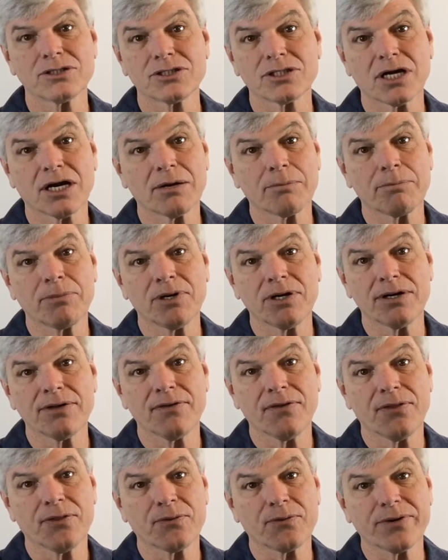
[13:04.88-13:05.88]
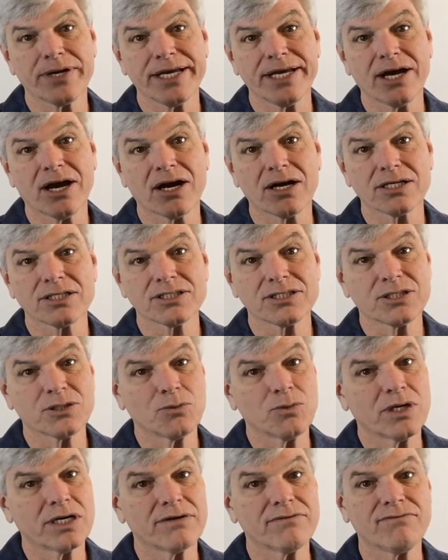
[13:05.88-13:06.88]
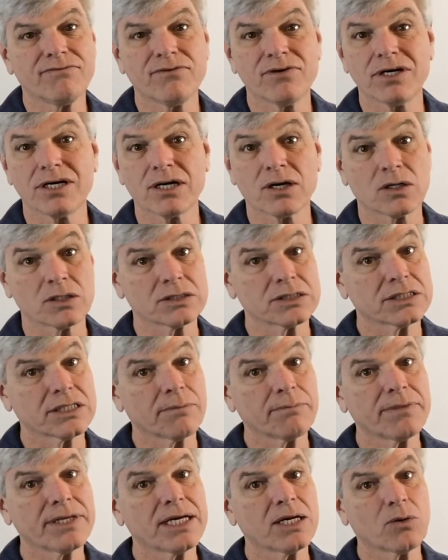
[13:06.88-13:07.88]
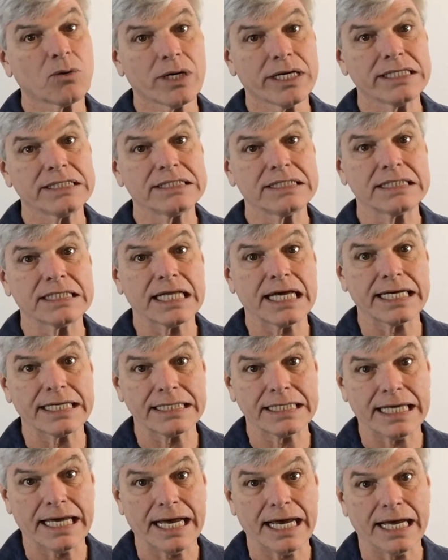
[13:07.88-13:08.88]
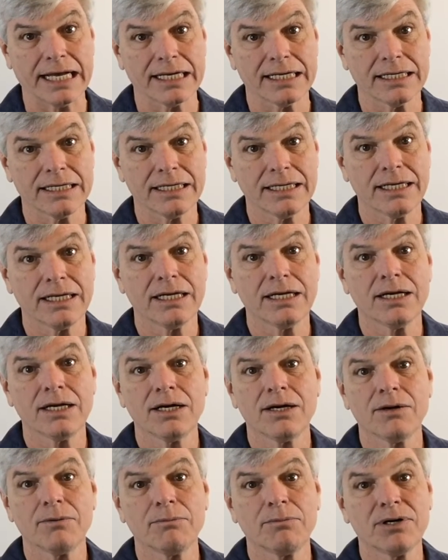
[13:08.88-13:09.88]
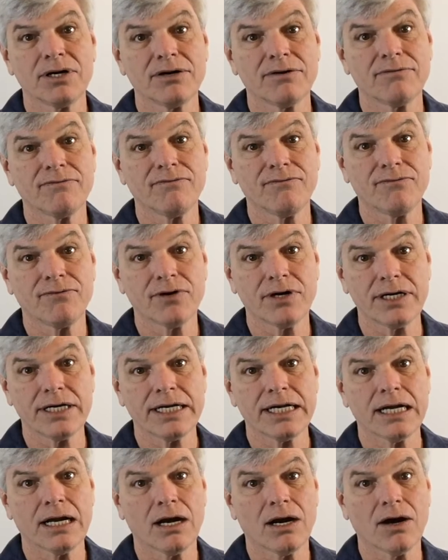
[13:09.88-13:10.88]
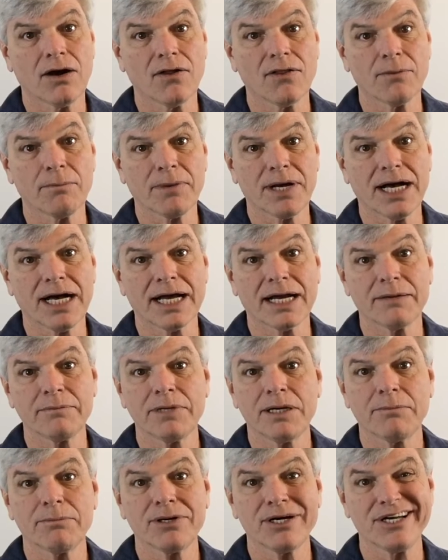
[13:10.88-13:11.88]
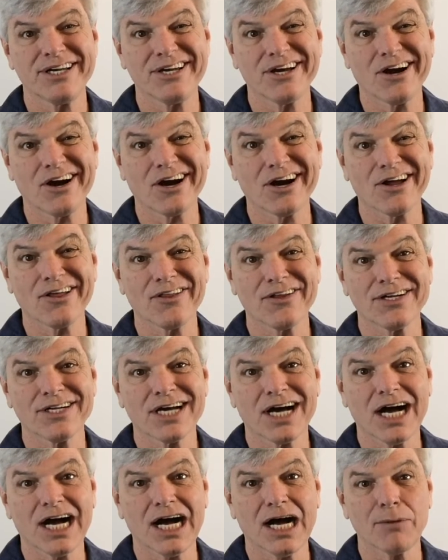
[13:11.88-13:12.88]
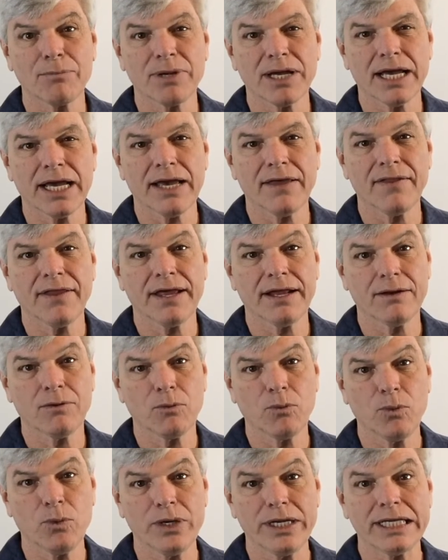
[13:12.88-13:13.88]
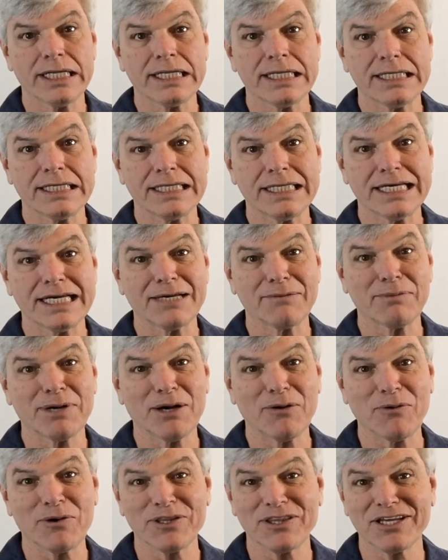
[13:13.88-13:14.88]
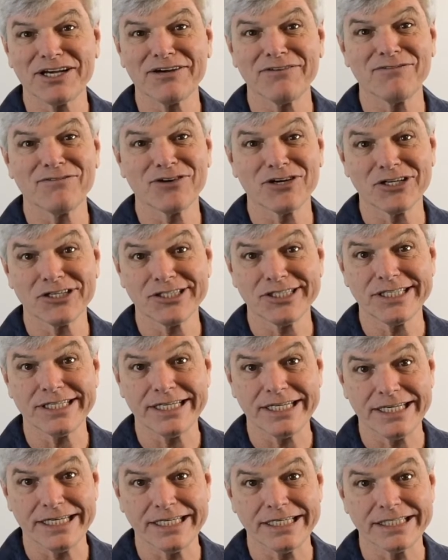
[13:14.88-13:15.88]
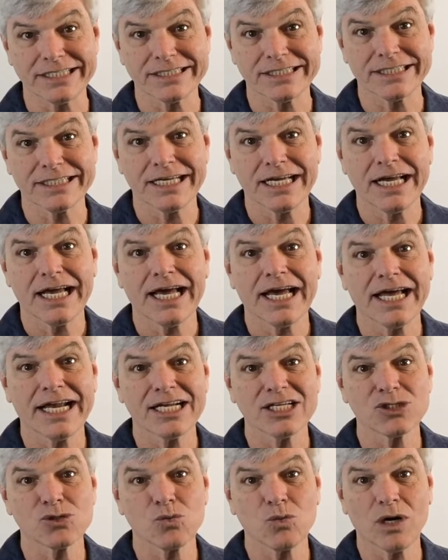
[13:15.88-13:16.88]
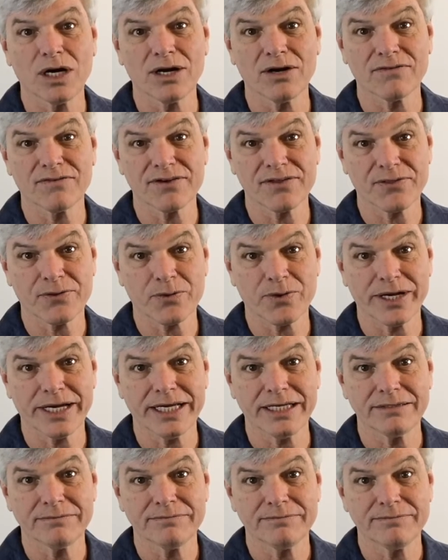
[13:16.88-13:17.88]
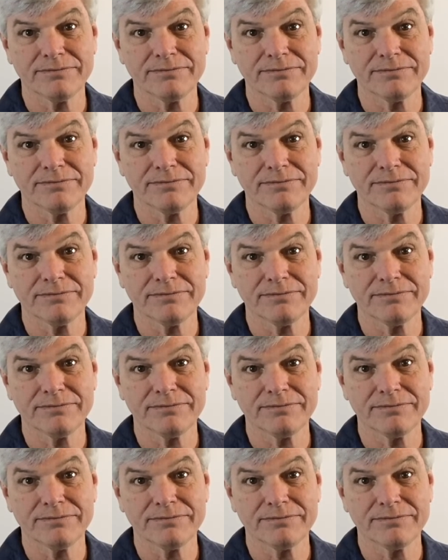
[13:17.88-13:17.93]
start putting 3 yards to 1 foot or something crazy like that. Put foot on the bottom, put yard on the top, and then really think about what the conversion is. And it's 1 over 3.